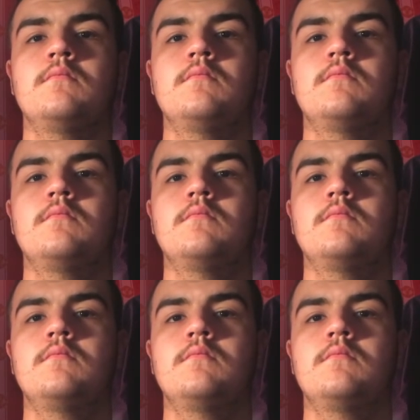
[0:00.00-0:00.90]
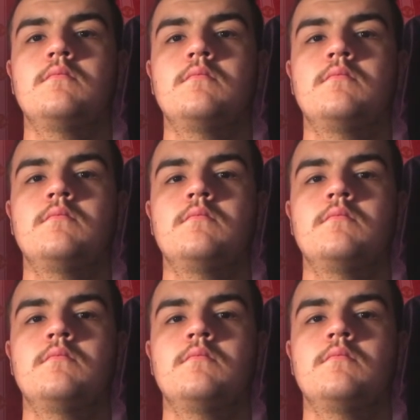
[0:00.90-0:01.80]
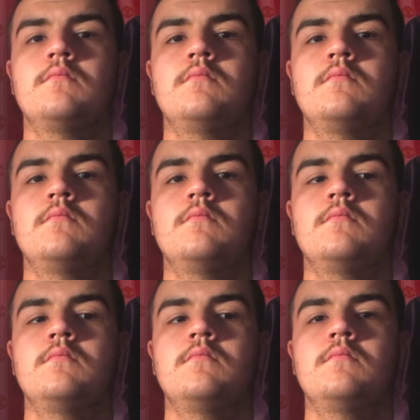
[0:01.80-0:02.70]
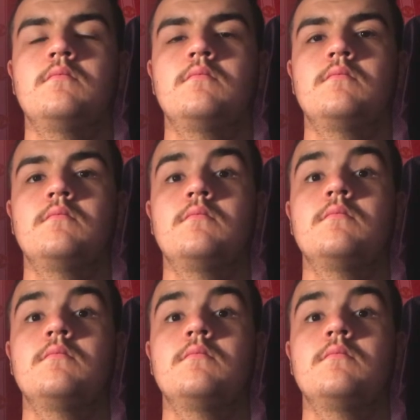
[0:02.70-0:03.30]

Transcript: The person shown says nothing.